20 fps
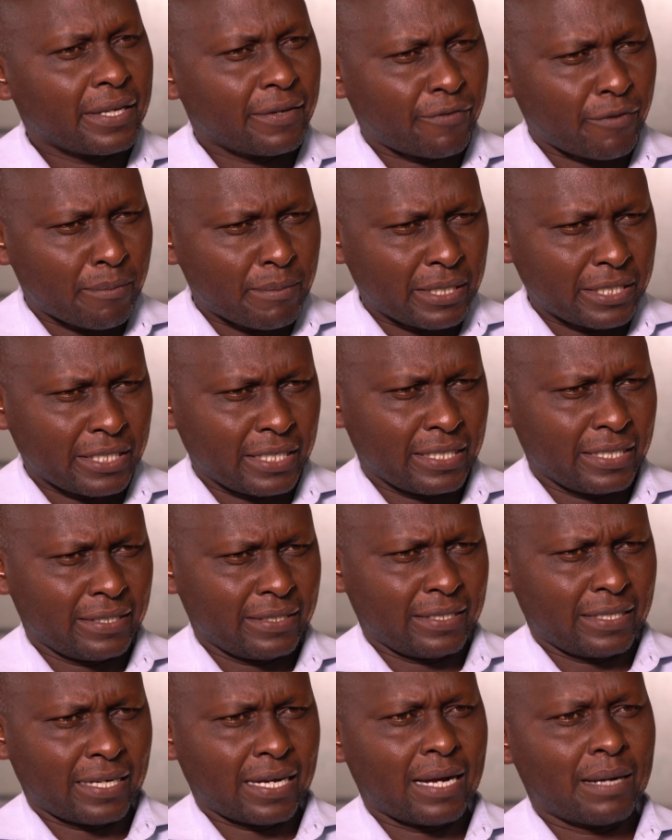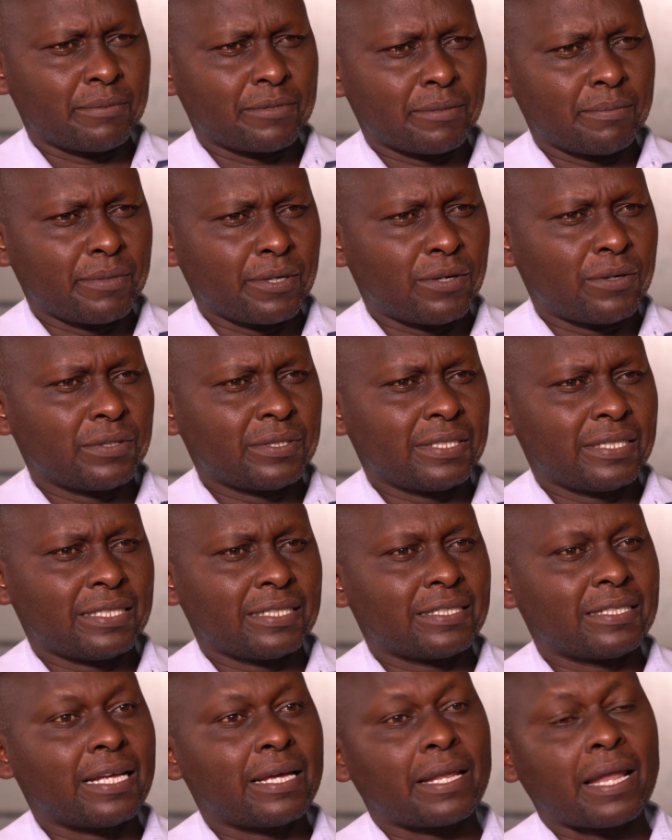information as it comes, because it
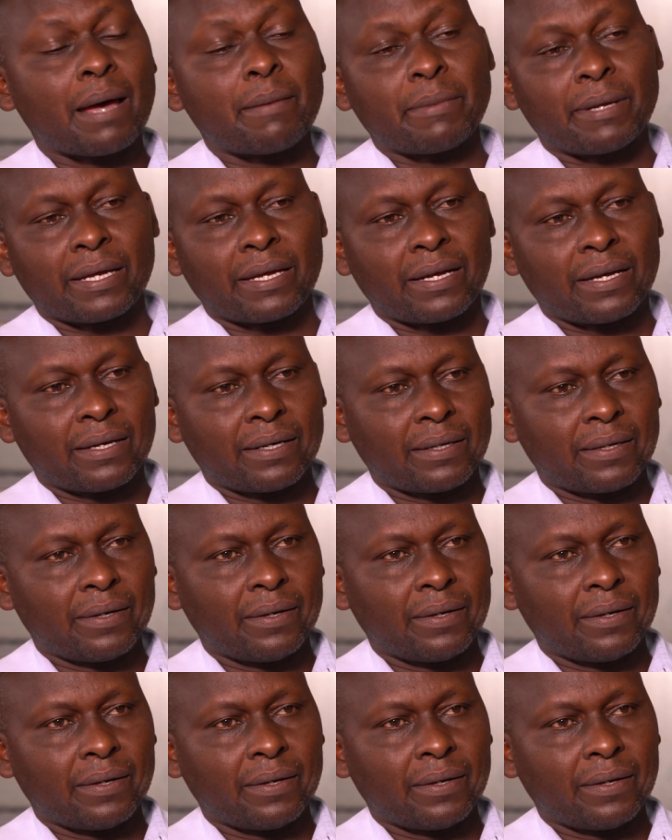is dynamic.